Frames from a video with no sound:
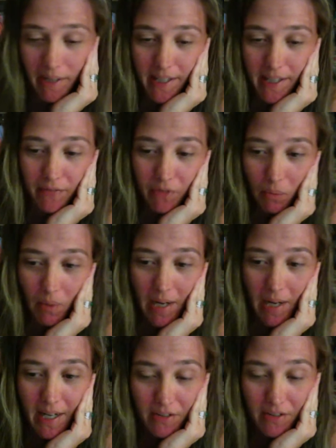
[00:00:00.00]
different
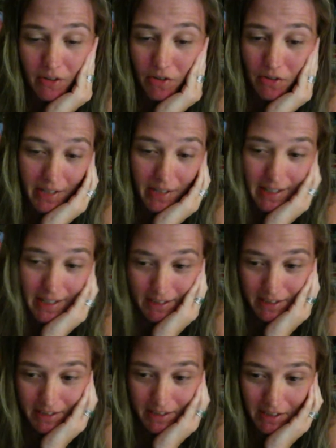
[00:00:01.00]
ways. No, you can't
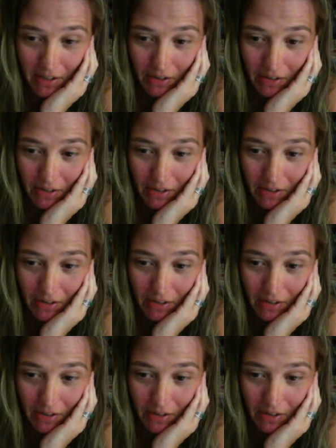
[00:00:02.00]
sit still.